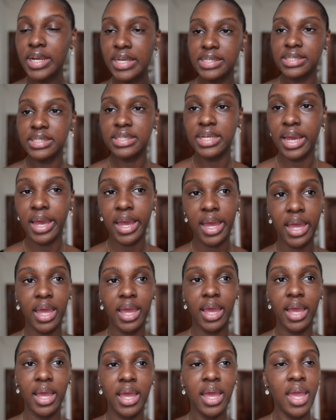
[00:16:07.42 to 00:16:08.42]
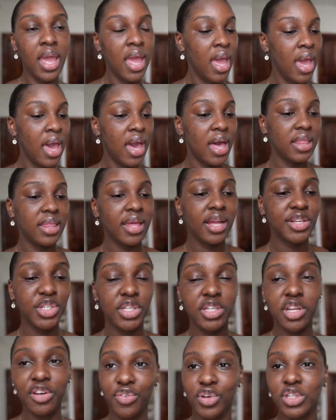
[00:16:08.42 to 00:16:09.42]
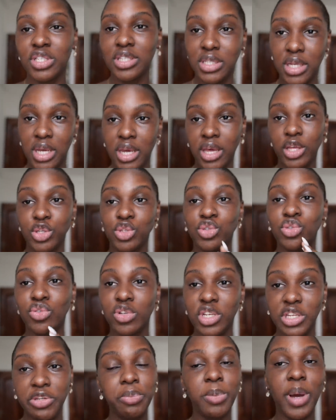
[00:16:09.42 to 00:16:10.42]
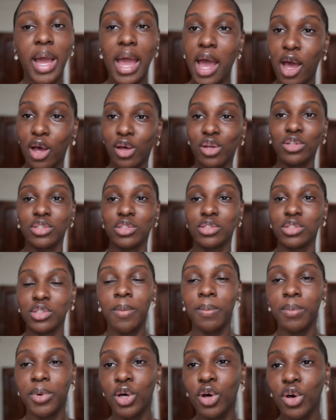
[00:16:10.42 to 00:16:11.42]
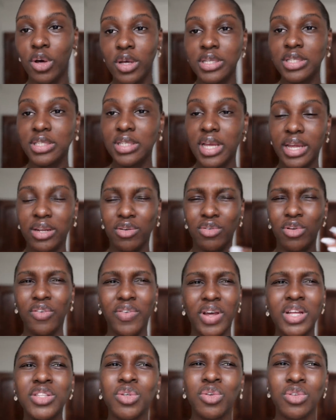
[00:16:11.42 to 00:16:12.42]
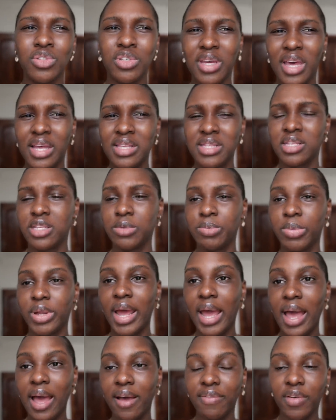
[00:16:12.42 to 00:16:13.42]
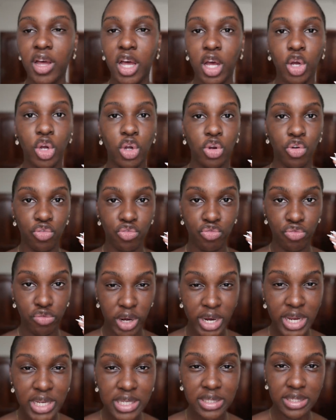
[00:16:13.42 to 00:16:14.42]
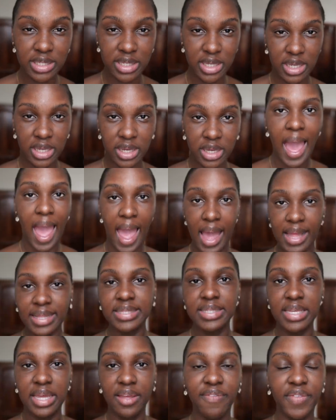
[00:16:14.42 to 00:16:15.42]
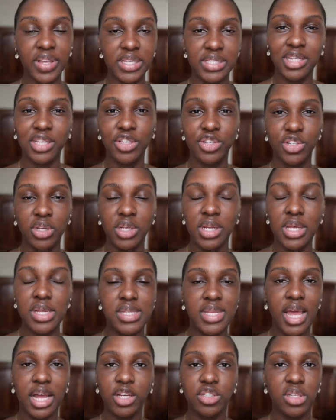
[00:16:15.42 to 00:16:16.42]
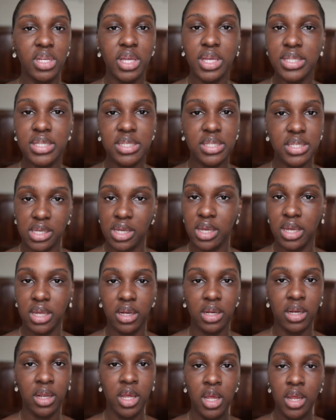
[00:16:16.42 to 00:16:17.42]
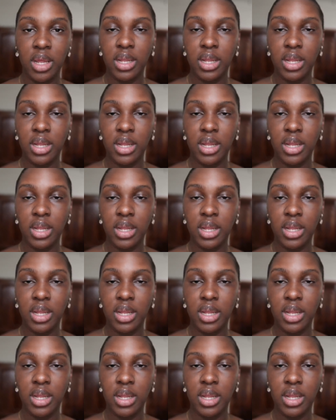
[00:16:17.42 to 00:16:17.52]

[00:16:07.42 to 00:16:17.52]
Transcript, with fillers: Thursday, and the agenda for today is to leave my house because I don't know if I told you guys this, but I have a crazy ant infestation. It's actually insane.